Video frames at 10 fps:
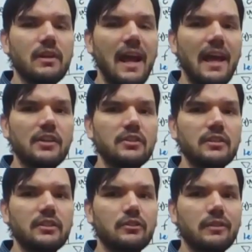we are
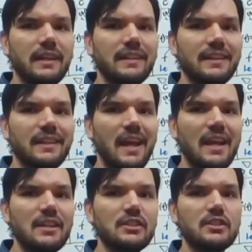actually creating
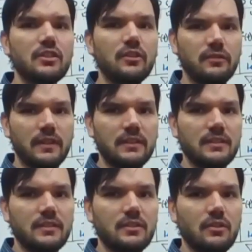a surface.
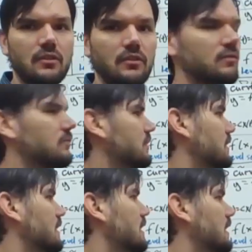So if
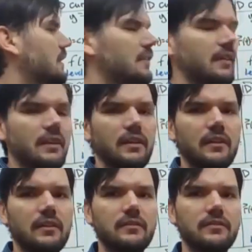we think
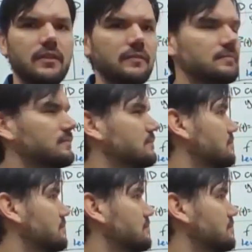of